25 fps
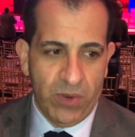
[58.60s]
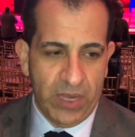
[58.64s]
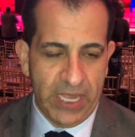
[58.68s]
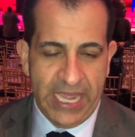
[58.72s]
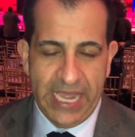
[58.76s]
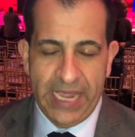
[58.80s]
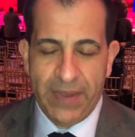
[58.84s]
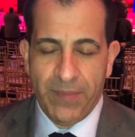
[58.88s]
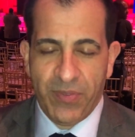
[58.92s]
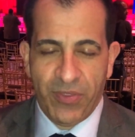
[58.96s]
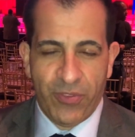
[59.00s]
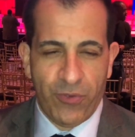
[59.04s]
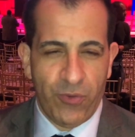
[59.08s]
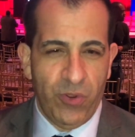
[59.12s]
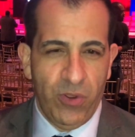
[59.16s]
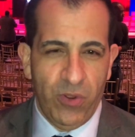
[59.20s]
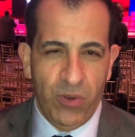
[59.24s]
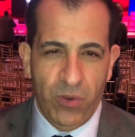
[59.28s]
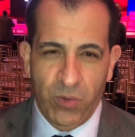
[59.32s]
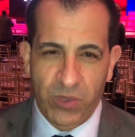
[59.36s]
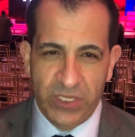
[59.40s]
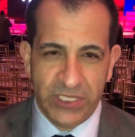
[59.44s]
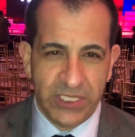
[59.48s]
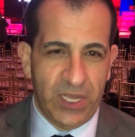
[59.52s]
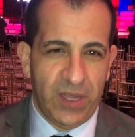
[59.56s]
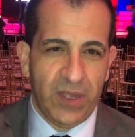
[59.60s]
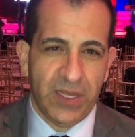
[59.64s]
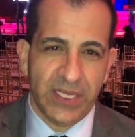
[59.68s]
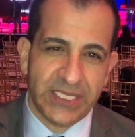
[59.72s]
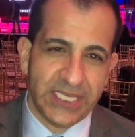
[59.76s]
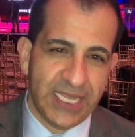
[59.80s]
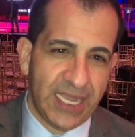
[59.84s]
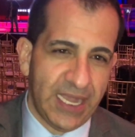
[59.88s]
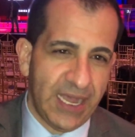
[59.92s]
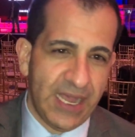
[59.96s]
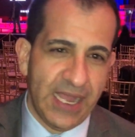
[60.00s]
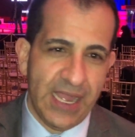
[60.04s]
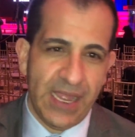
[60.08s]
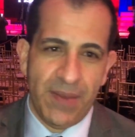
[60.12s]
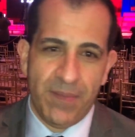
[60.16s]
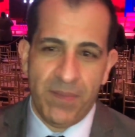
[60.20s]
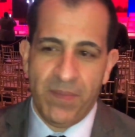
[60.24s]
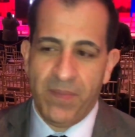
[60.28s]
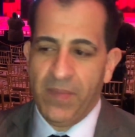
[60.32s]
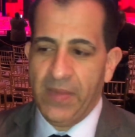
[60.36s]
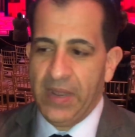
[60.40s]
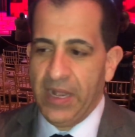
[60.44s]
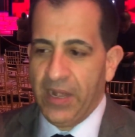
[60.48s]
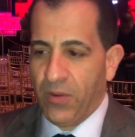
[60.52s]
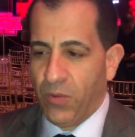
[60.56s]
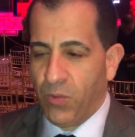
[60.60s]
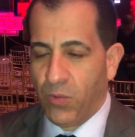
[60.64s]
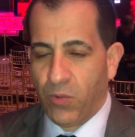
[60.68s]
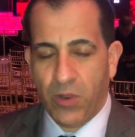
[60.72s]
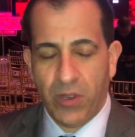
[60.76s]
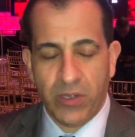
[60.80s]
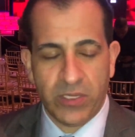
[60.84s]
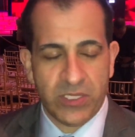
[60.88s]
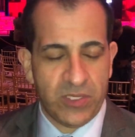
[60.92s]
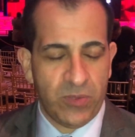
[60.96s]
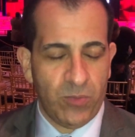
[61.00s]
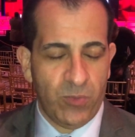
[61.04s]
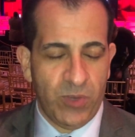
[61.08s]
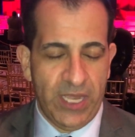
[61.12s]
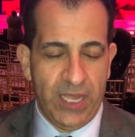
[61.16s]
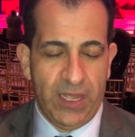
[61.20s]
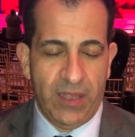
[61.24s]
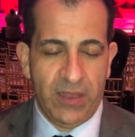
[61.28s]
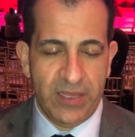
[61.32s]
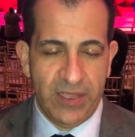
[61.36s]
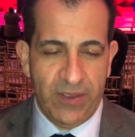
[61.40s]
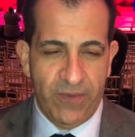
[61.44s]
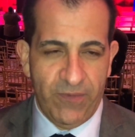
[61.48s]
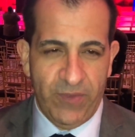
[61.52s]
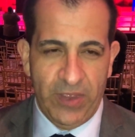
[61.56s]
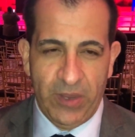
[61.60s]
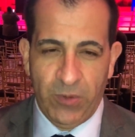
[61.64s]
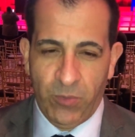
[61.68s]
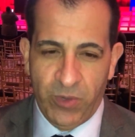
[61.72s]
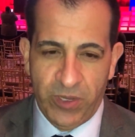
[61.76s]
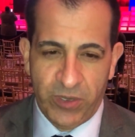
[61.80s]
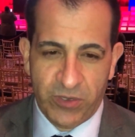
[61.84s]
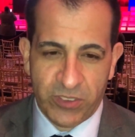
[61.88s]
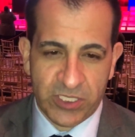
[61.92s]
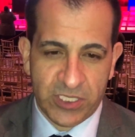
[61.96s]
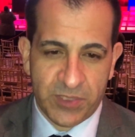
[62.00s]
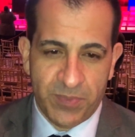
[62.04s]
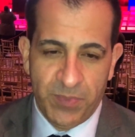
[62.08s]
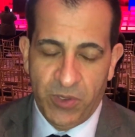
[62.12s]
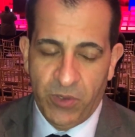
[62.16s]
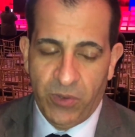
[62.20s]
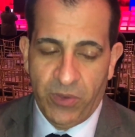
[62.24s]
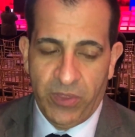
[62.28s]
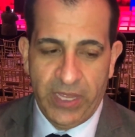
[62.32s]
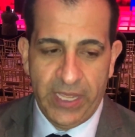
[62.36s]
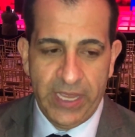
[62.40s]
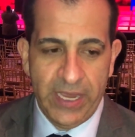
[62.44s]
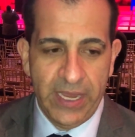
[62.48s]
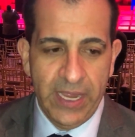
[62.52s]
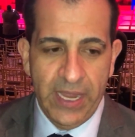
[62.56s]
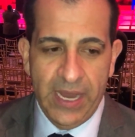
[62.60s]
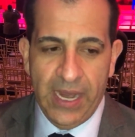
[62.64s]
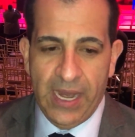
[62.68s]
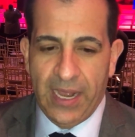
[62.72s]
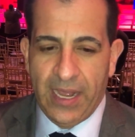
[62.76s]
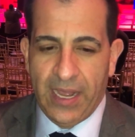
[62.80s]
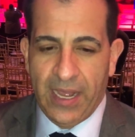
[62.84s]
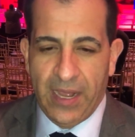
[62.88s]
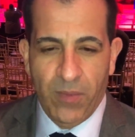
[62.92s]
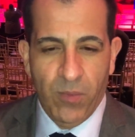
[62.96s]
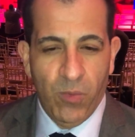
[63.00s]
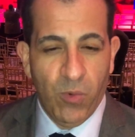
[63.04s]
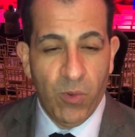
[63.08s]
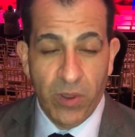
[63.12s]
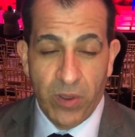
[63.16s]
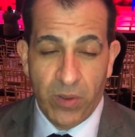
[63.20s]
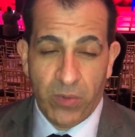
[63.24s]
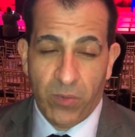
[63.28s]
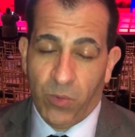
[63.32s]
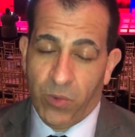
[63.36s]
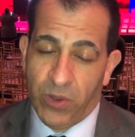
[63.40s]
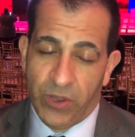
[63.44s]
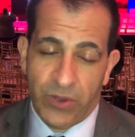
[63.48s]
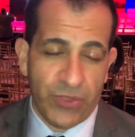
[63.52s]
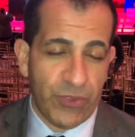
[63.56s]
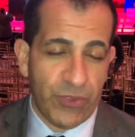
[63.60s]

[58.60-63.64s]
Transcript: came through, was on time, worked well, the event went smoothly. We're